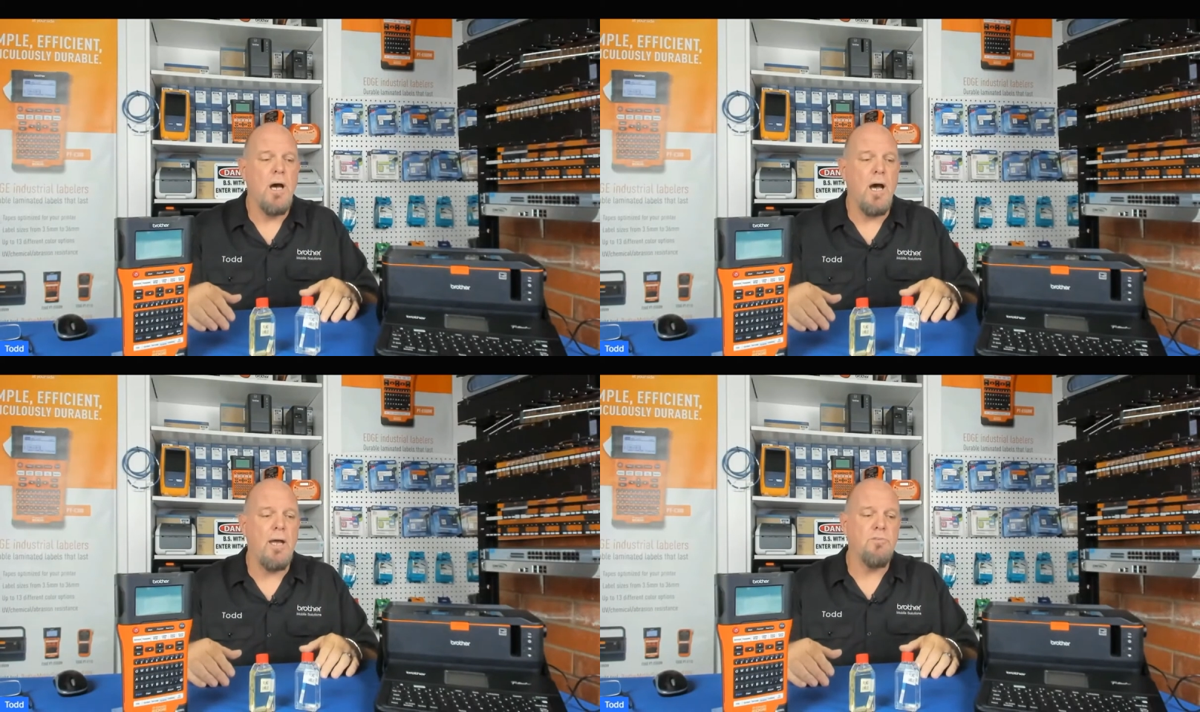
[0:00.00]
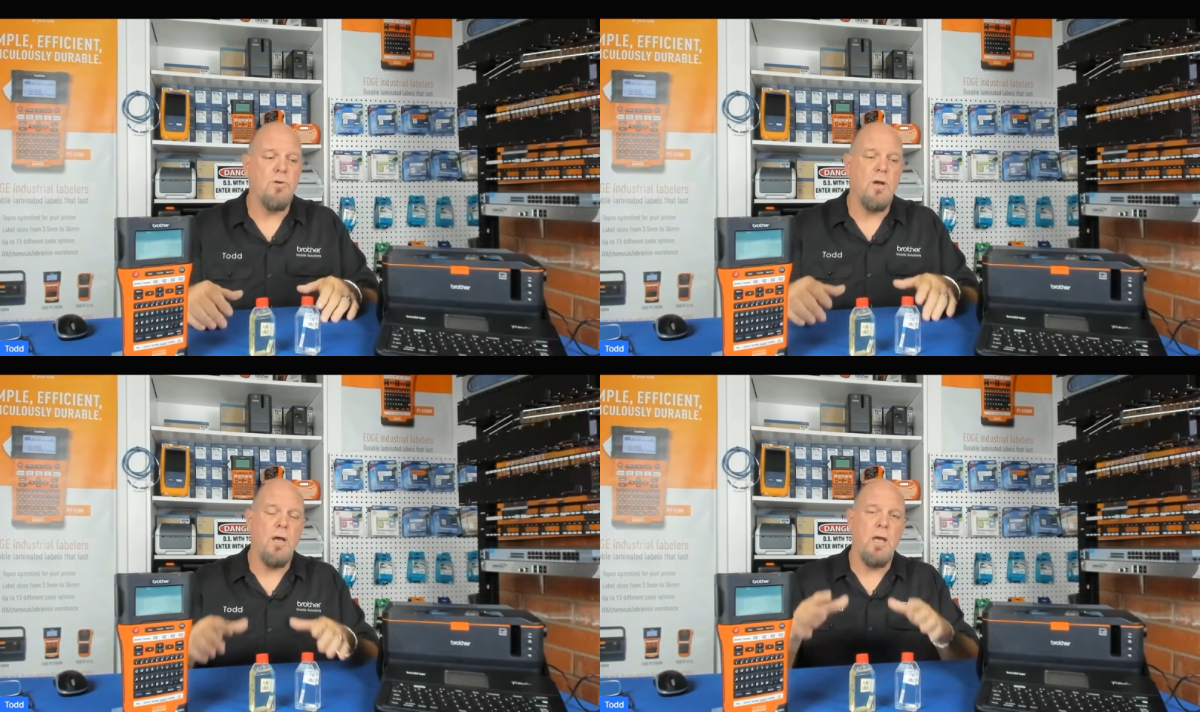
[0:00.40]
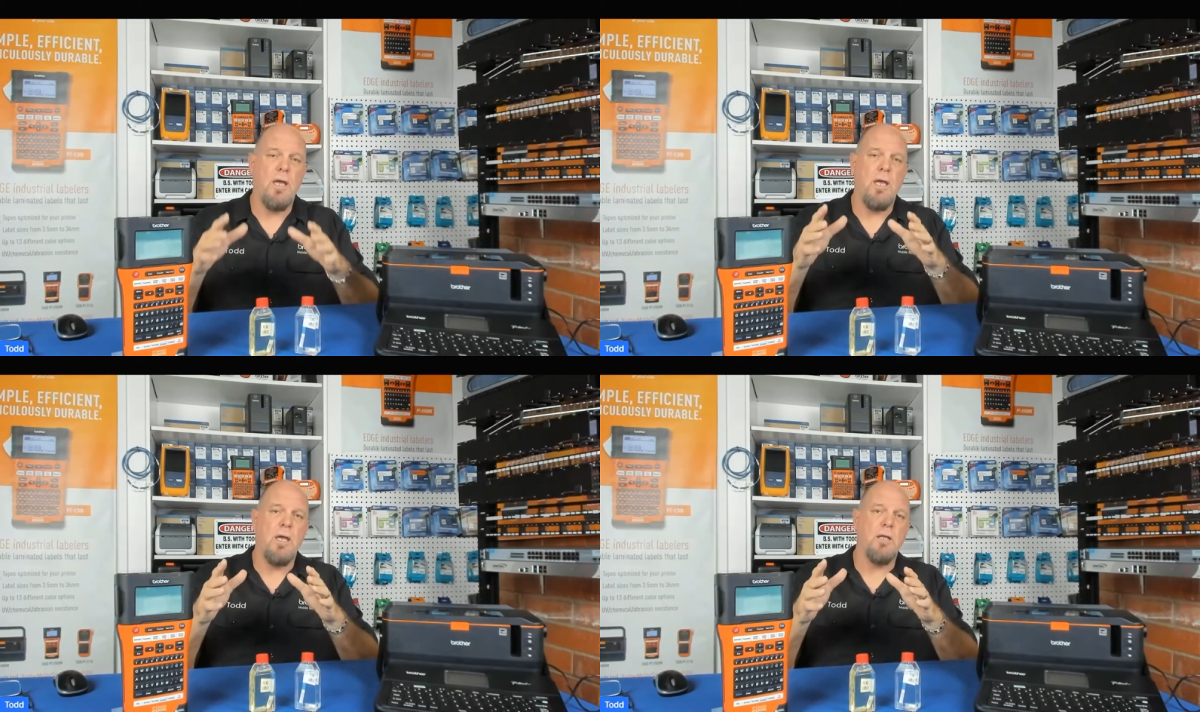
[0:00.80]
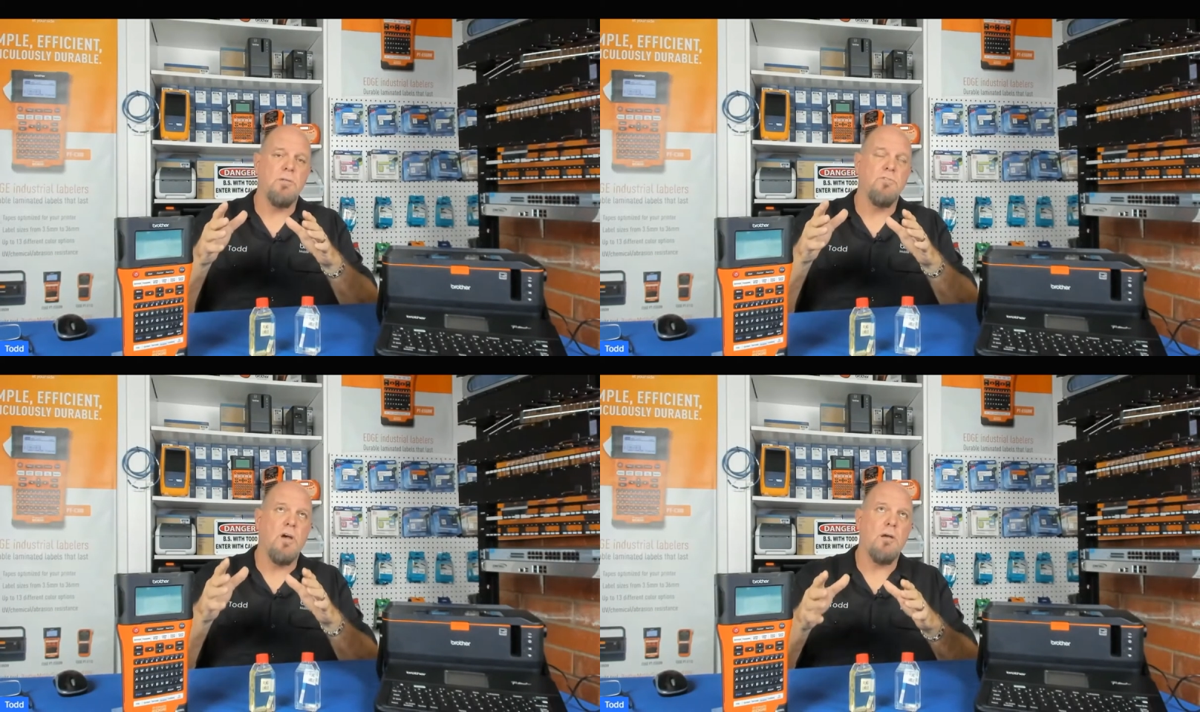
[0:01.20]
I try
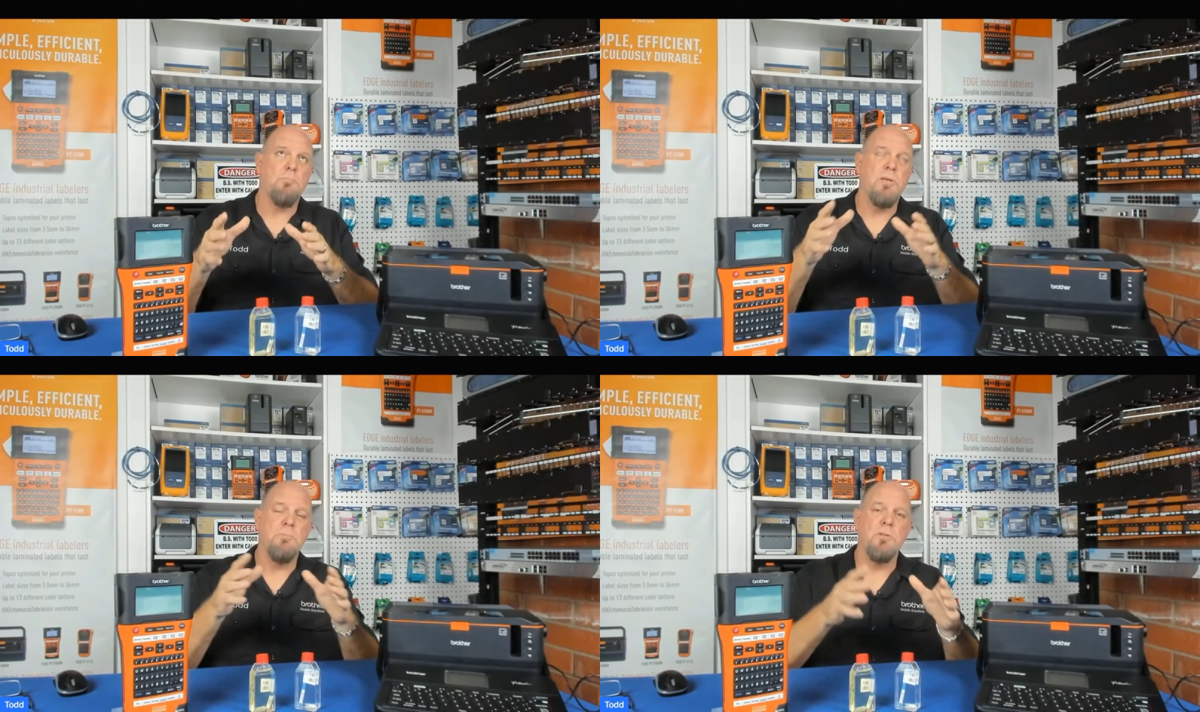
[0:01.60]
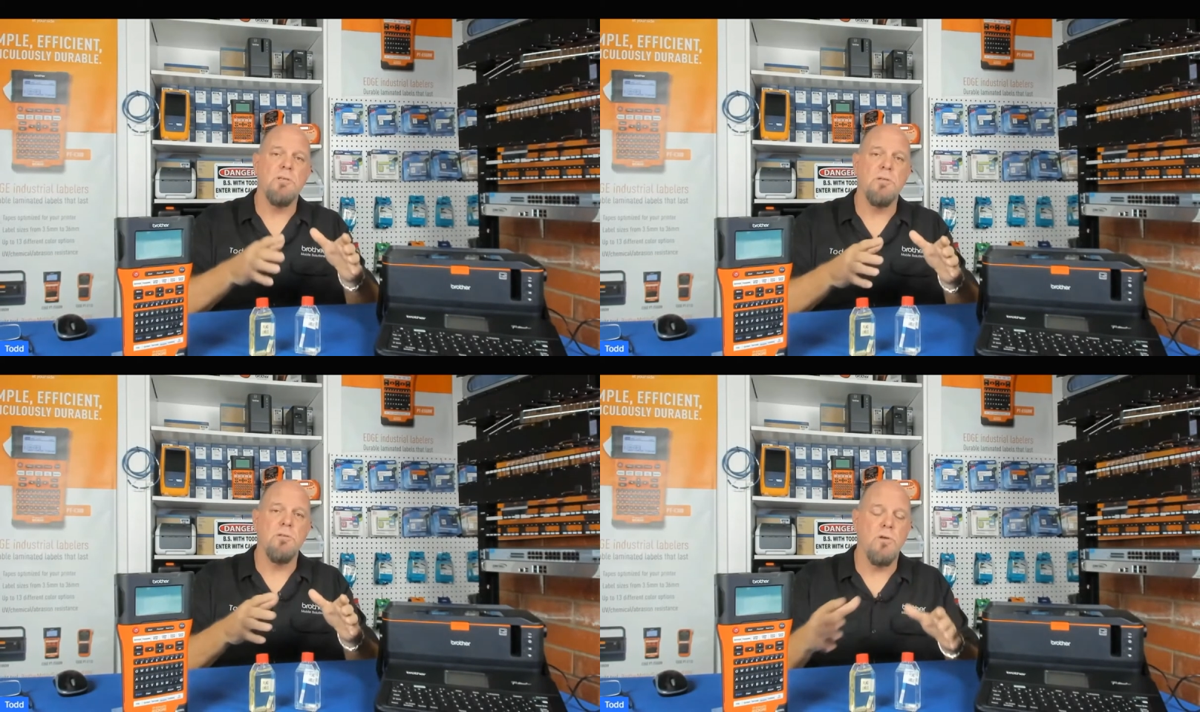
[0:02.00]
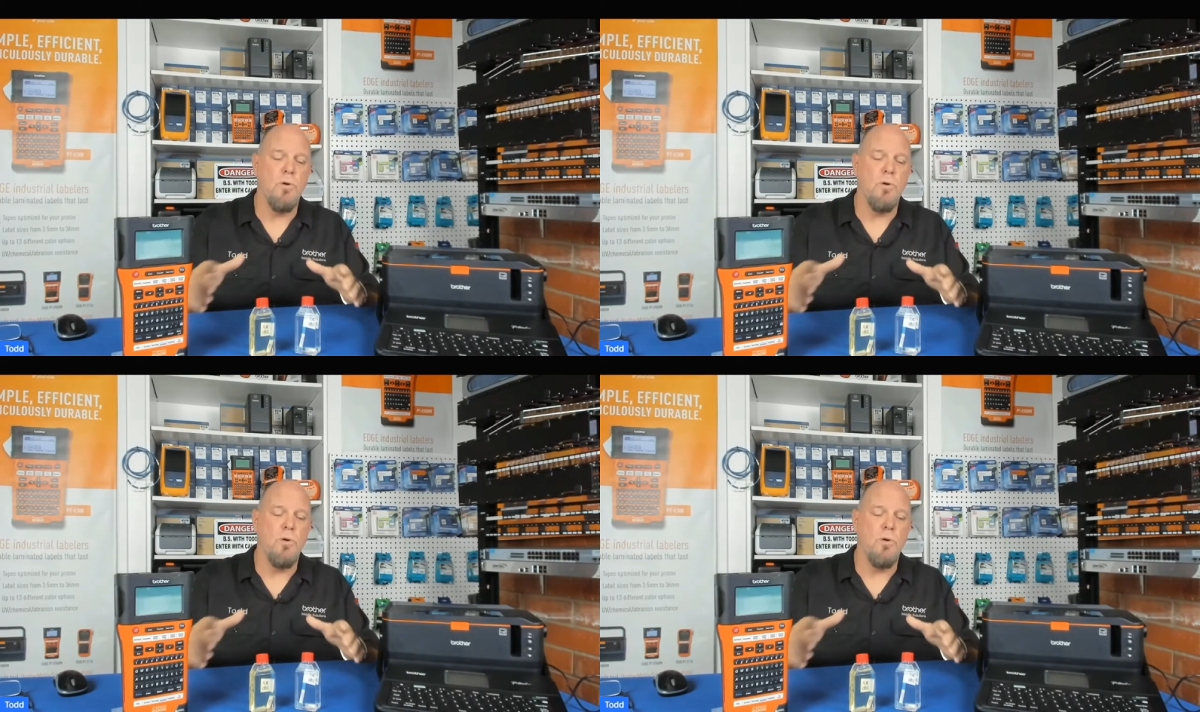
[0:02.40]
and talk people into